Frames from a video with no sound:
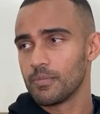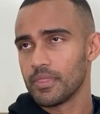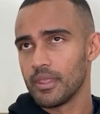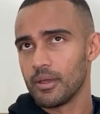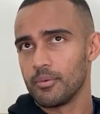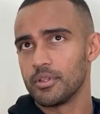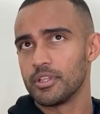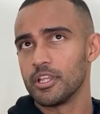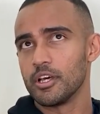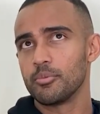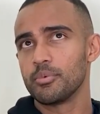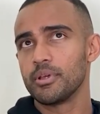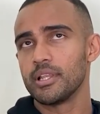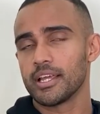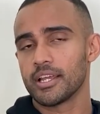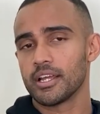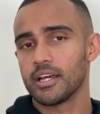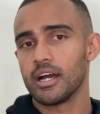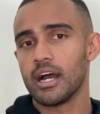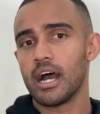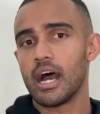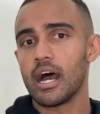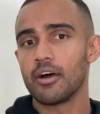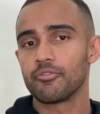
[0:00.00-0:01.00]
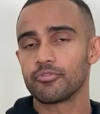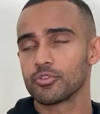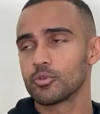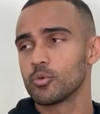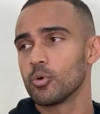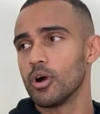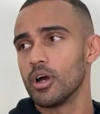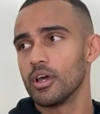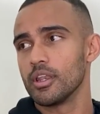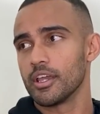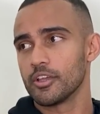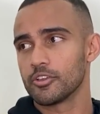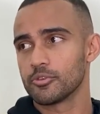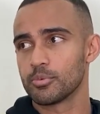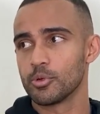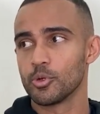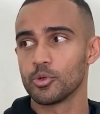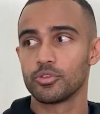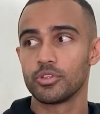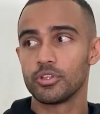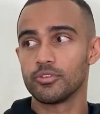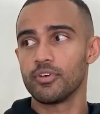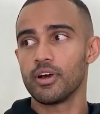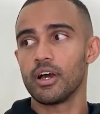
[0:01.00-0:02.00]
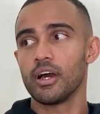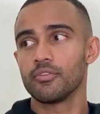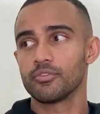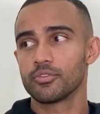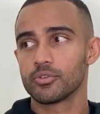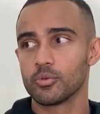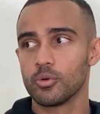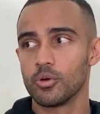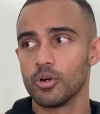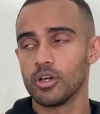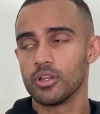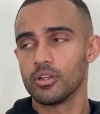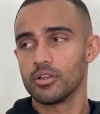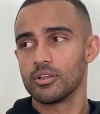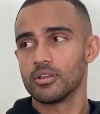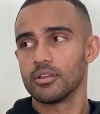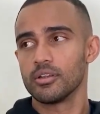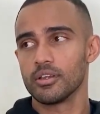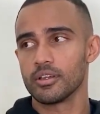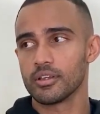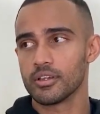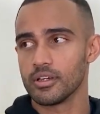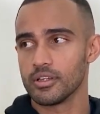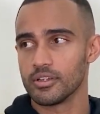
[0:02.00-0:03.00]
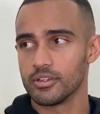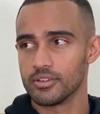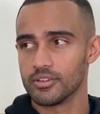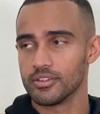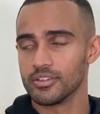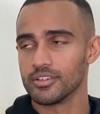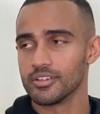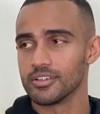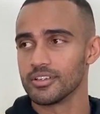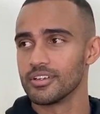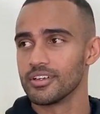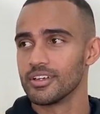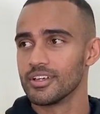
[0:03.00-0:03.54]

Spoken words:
I mean there'll be like a half squat, explosive half squat, like kind of thing.